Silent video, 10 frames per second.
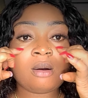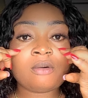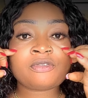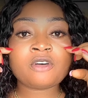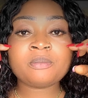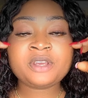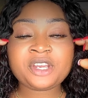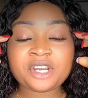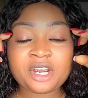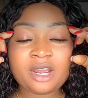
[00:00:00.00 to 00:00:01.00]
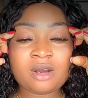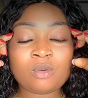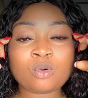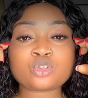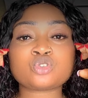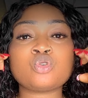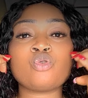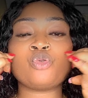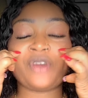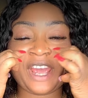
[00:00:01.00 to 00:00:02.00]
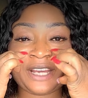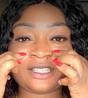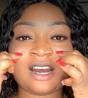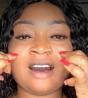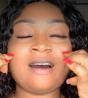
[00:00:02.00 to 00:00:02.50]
From here was so red.